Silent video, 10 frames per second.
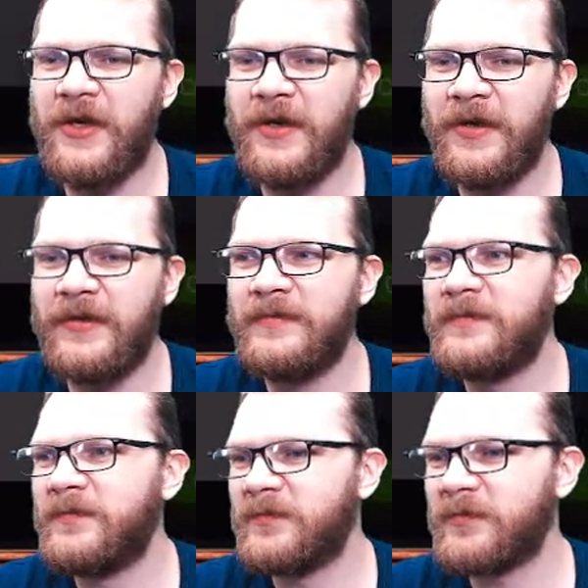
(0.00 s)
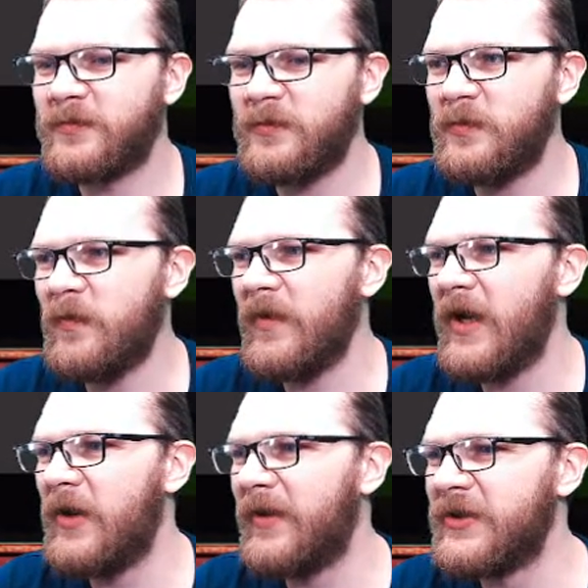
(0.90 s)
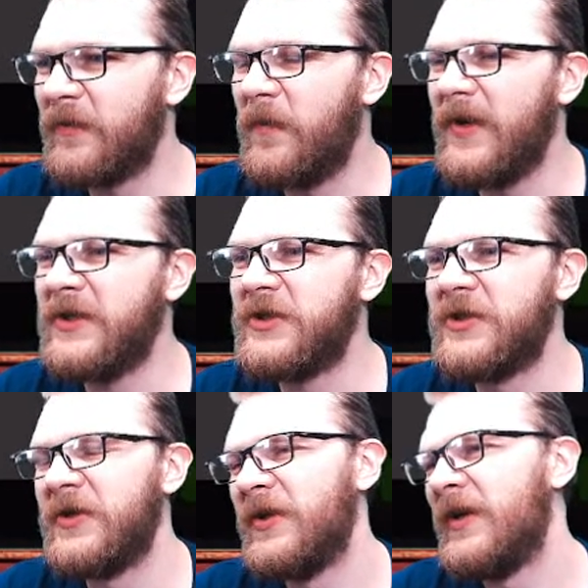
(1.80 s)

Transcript: uh how much of which